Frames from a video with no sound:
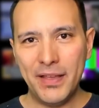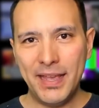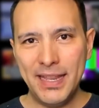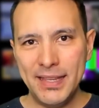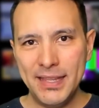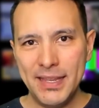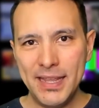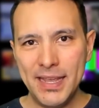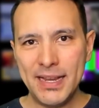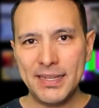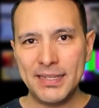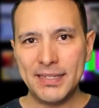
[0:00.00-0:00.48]

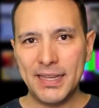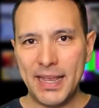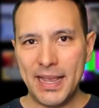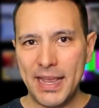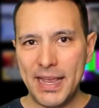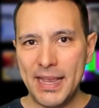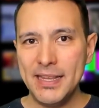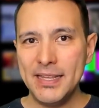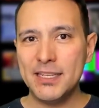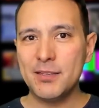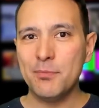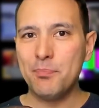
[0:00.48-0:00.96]
Index
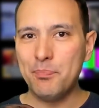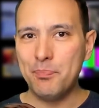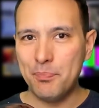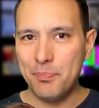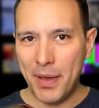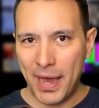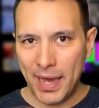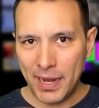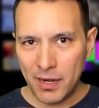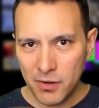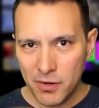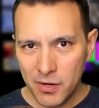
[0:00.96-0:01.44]
is
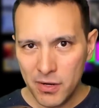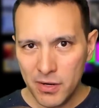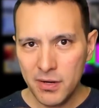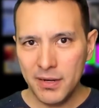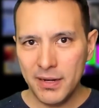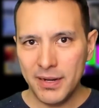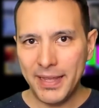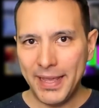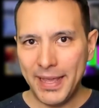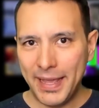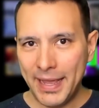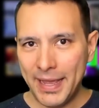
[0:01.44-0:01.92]

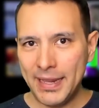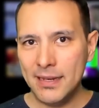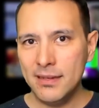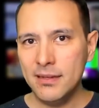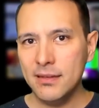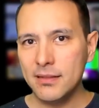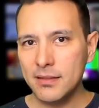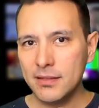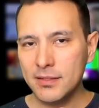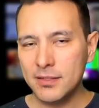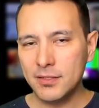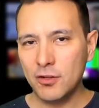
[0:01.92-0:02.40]
better
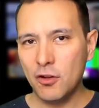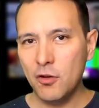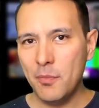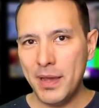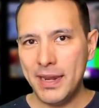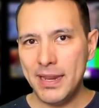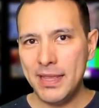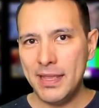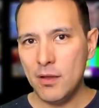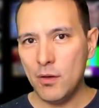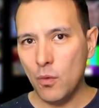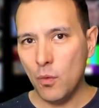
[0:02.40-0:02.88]
in so
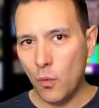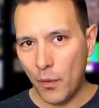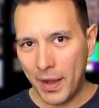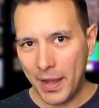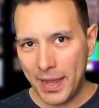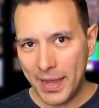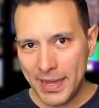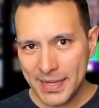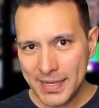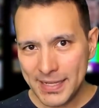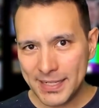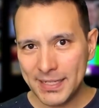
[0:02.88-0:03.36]
many
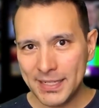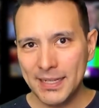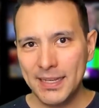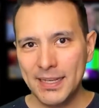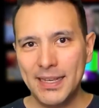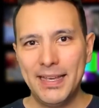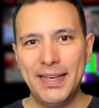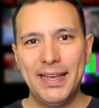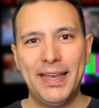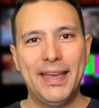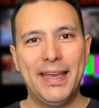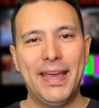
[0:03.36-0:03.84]
ways,
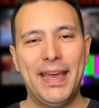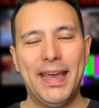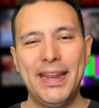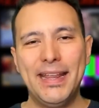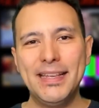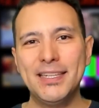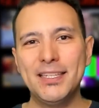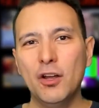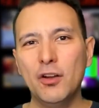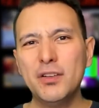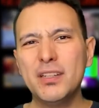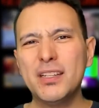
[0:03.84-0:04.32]
it
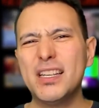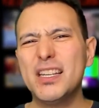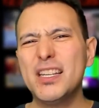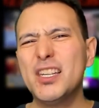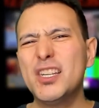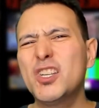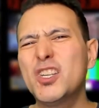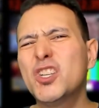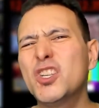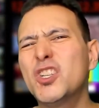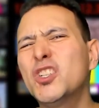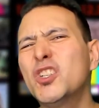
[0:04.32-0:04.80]
is not
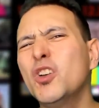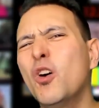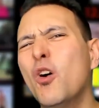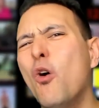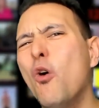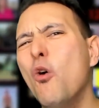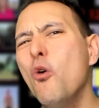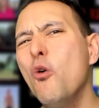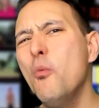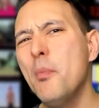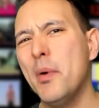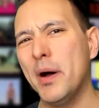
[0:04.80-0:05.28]

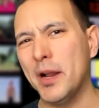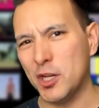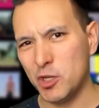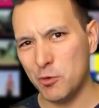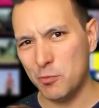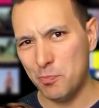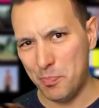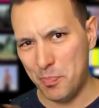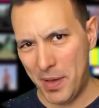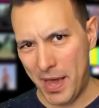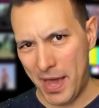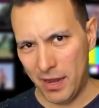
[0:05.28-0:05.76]
so
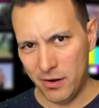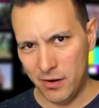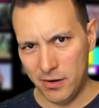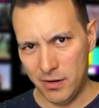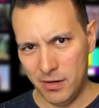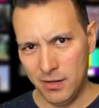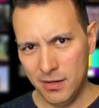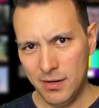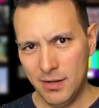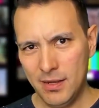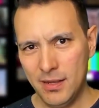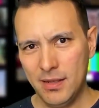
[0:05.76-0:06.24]
much
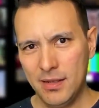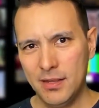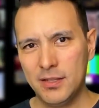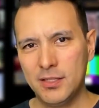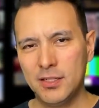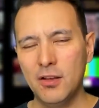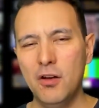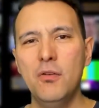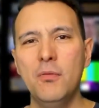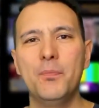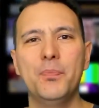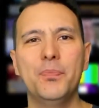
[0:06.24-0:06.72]
better.
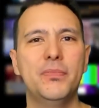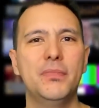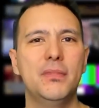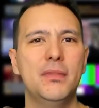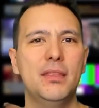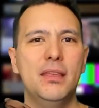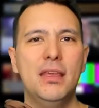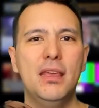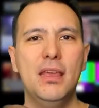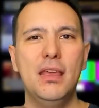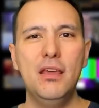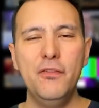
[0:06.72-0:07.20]
So
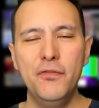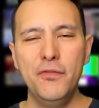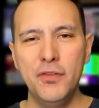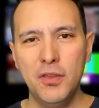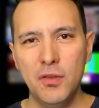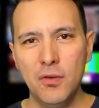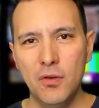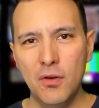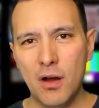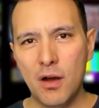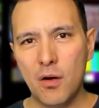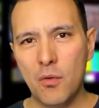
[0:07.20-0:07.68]
if
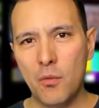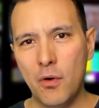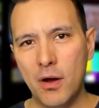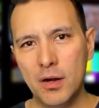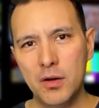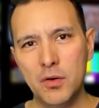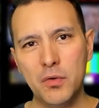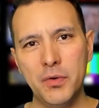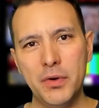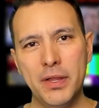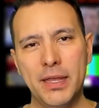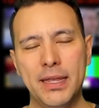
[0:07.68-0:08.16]
you are
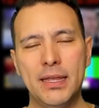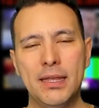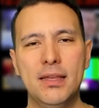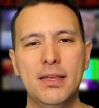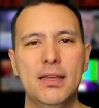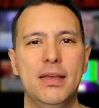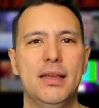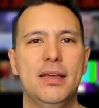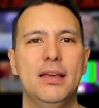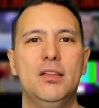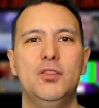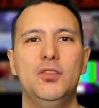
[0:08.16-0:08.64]
wondering,
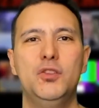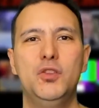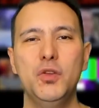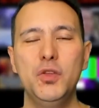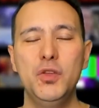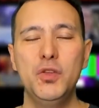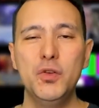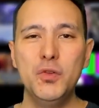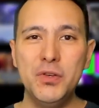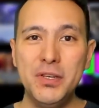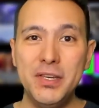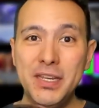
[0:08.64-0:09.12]
do
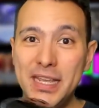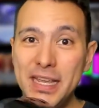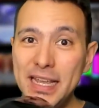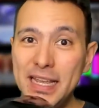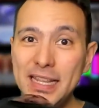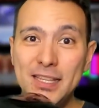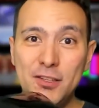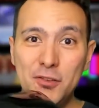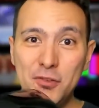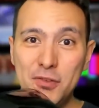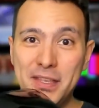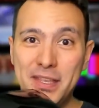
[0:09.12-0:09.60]
you
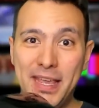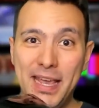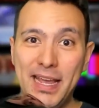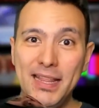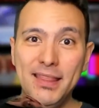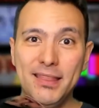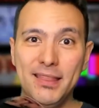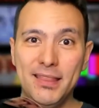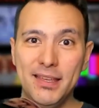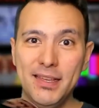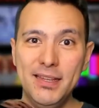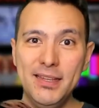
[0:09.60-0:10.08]
need to
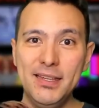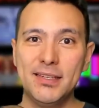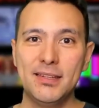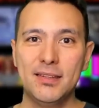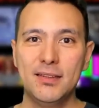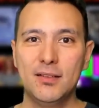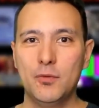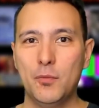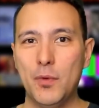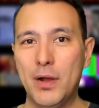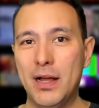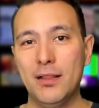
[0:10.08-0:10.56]
get this?
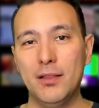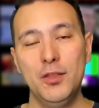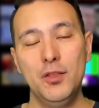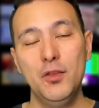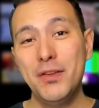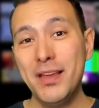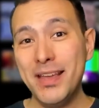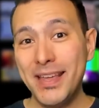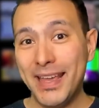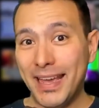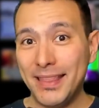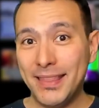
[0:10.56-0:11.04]
Well, you
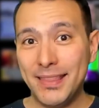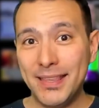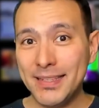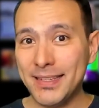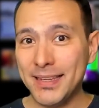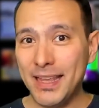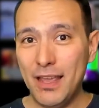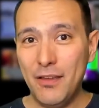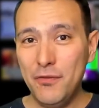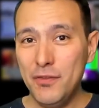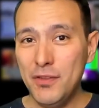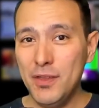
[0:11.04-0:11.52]
can get this
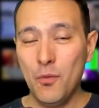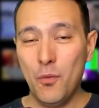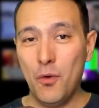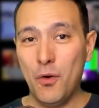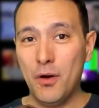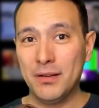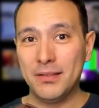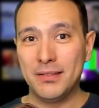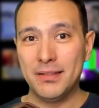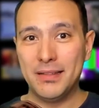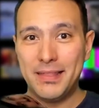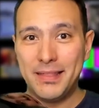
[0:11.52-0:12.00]
if you
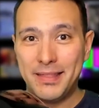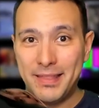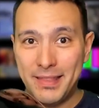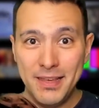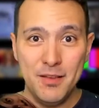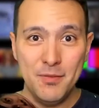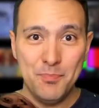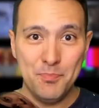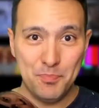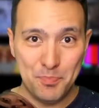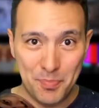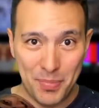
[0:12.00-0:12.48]
want
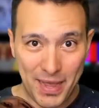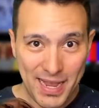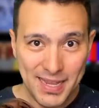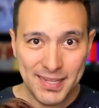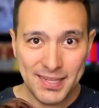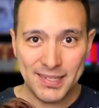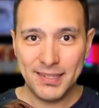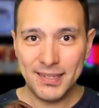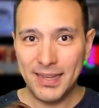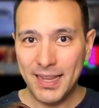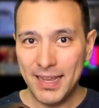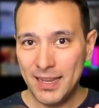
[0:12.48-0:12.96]
the
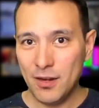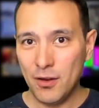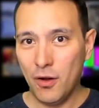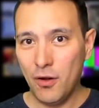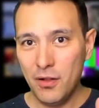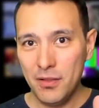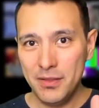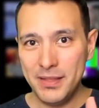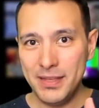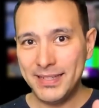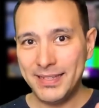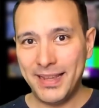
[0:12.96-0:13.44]
best in
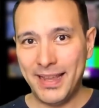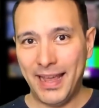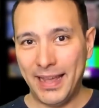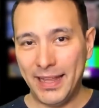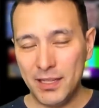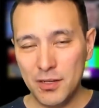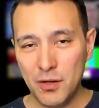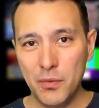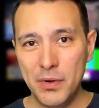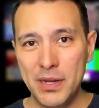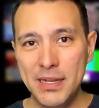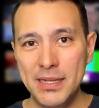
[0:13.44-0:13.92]
all these
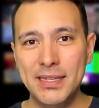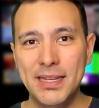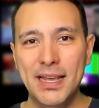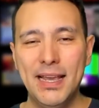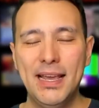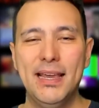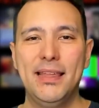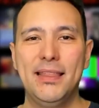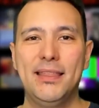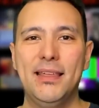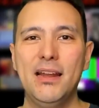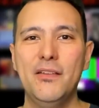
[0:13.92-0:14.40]
categories
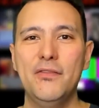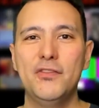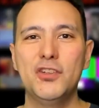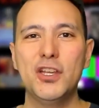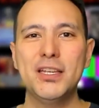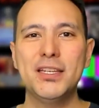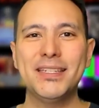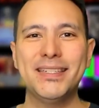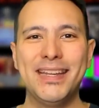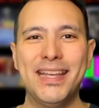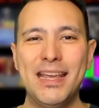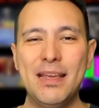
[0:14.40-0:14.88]
that I've
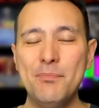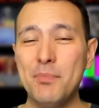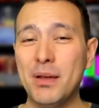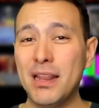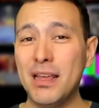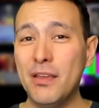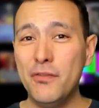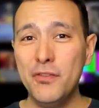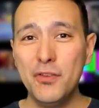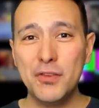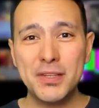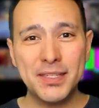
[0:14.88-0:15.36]
just named. But
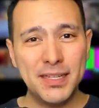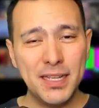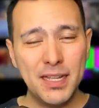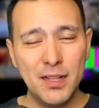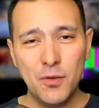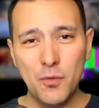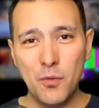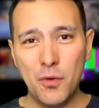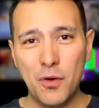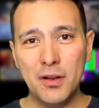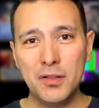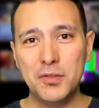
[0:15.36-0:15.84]
if you
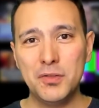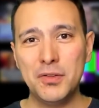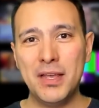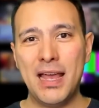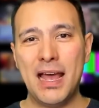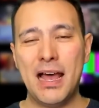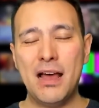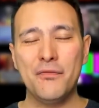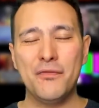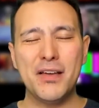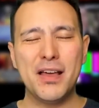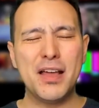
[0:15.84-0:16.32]
still want to
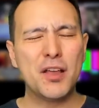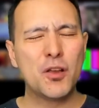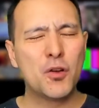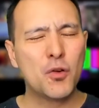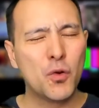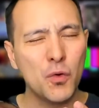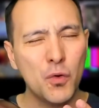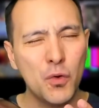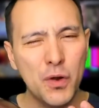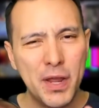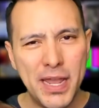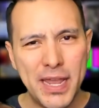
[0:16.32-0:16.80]
have a
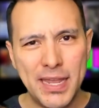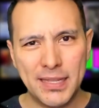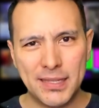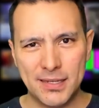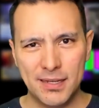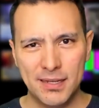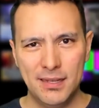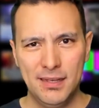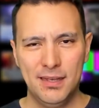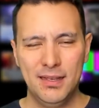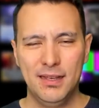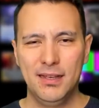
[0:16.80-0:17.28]
great,
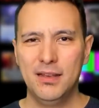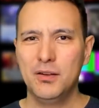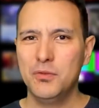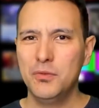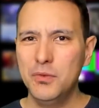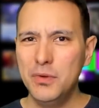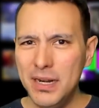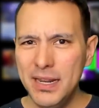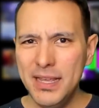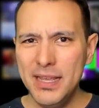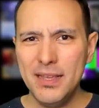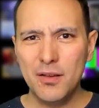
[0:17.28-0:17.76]

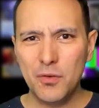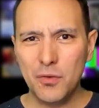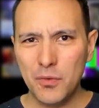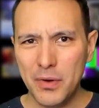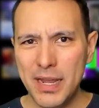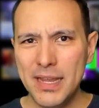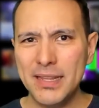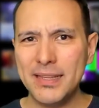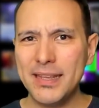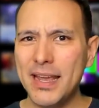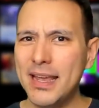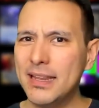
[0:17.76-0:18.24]
really
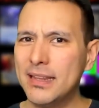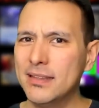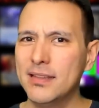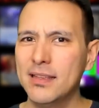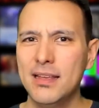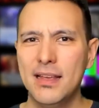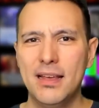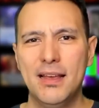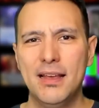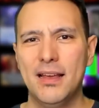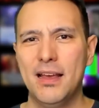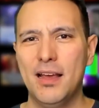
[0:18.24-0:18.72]
great and
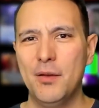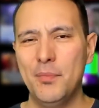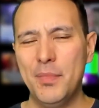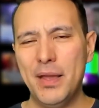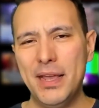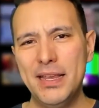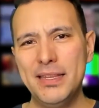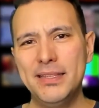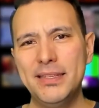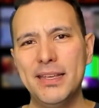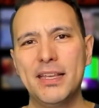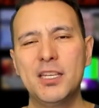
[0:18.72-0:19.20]

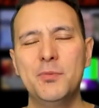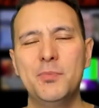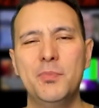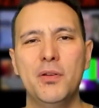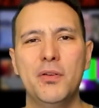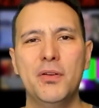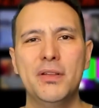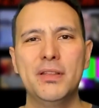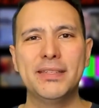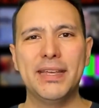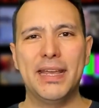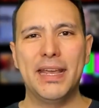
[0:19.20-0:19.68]
amazing
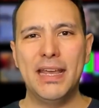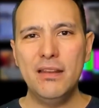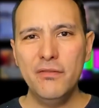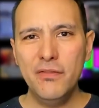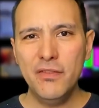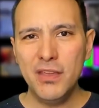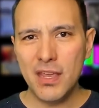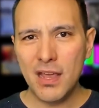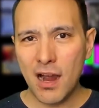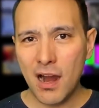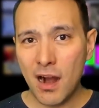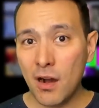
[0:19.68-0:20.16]
experience in
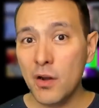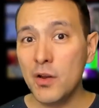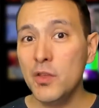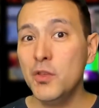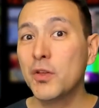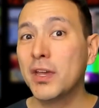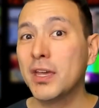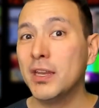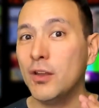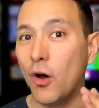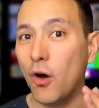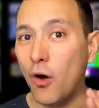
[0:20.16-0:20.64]
VR, you
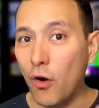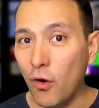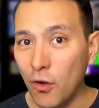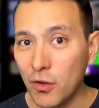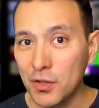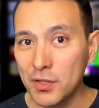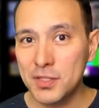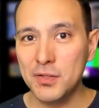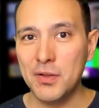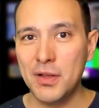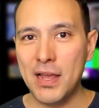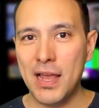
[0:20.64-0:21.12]
can
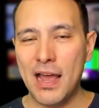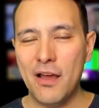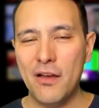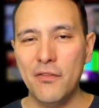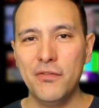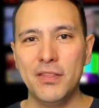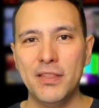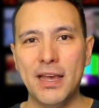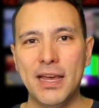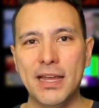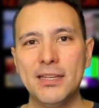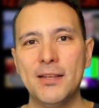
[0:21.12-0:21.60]
also
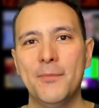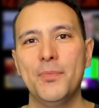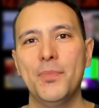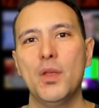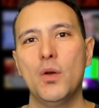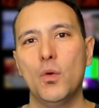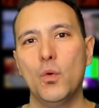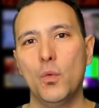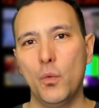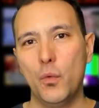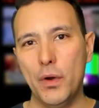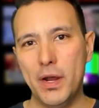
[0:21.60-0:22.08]
have that
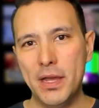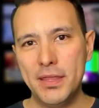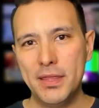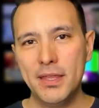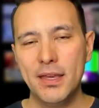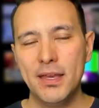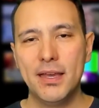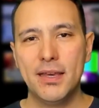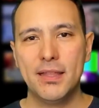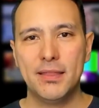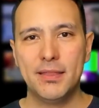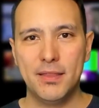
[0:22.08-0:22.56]
with
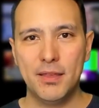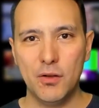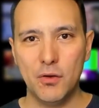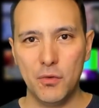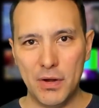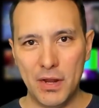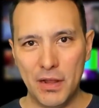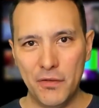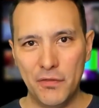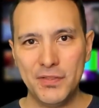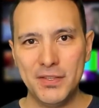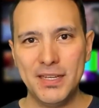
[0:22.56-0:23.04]
the
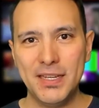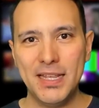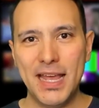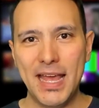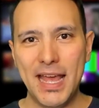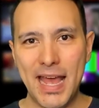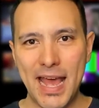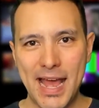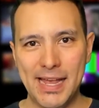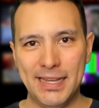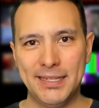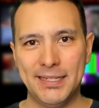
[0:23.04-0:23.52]
Rift
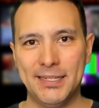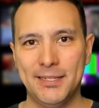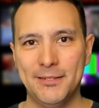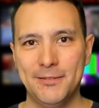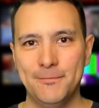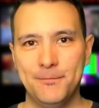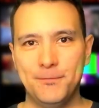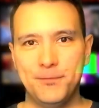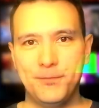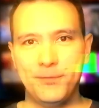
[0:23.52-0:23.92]
S.